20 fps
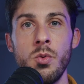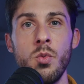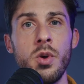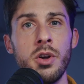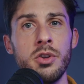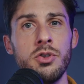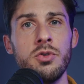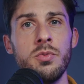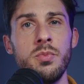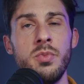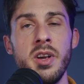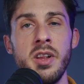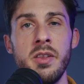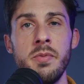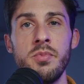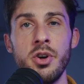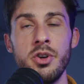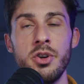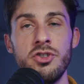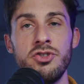Want to build
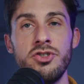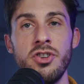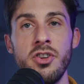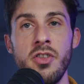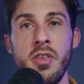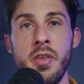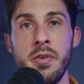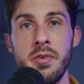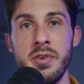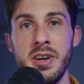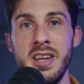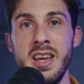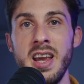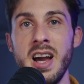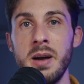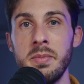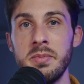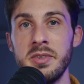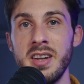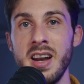production 3D
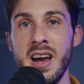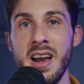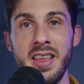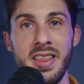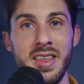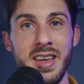apps like